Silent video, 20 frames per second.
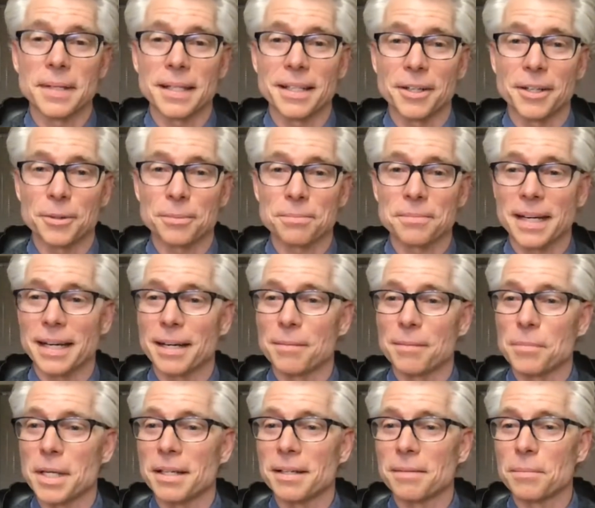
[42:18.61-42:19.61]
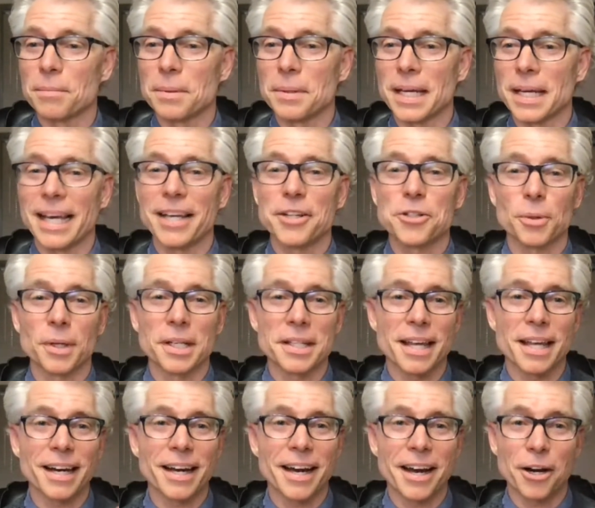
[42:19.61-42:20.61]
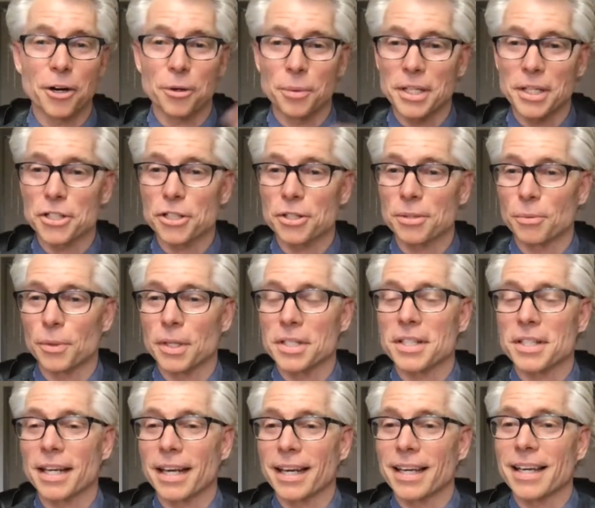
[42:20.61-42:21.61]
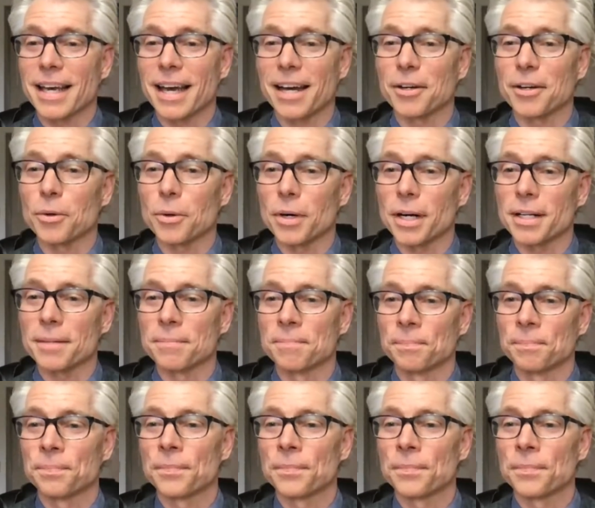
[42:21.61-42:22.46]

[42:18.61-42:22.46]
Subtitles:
entering that higher risk category.